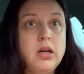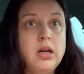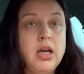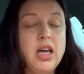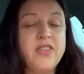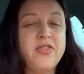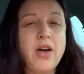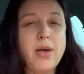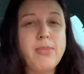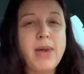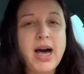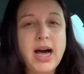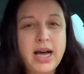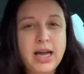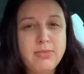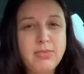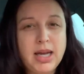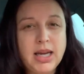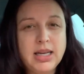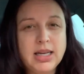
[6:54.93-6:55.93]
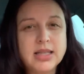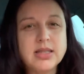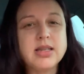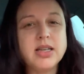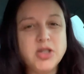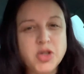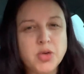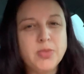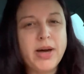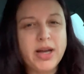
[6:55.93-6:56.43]
if I'm high maintenance, I
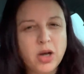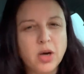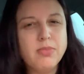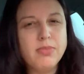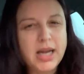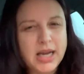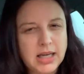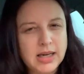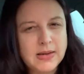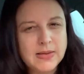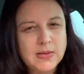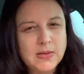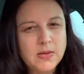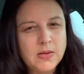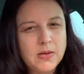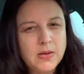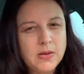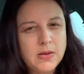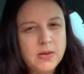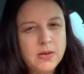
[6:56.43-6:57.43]
do my own maintenance.